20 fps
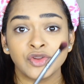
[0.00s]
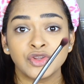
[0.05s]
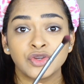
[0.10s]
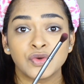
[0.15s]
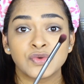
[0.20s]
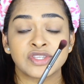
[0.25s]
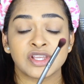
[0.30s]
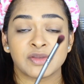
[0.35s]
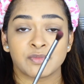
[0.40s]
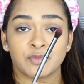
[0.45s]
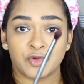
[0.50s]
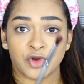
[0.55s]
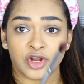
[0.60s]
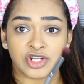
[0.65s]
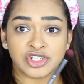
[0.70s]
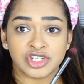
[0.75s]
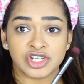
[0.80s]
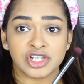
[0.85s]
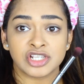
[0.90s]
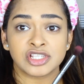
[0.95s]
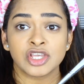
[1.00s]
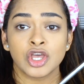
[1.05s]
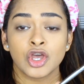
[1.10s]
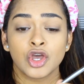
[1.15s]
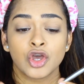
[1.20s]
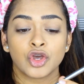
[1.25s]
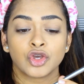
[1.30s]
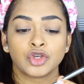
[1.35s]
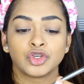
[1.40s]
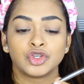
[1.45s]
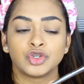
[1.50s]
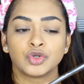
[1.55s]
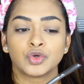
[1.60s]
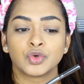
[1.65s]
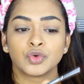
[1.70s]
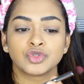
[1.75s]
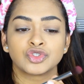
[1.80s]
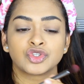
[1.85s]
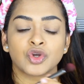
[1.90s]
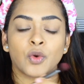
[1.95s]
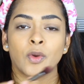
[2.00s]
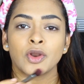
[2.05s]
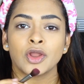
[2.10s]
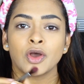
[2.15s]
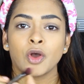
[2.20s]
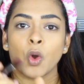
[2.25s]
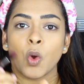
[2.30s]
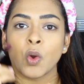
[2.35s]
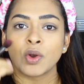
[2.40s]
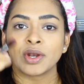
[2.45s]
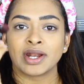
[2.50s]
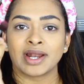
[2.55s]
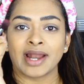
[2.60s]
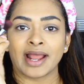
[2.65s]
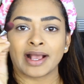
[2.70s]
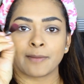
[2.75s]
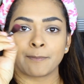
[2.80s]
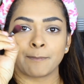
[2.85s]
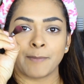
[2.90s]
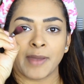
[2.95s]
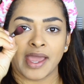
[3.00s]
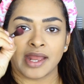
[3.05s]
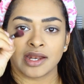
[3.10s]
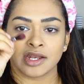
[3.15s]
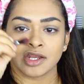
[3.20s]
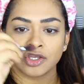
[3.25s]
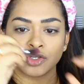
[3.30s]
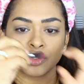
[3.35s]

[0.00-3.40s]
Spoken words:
you're using brushes, you don't want to hold it like a pen.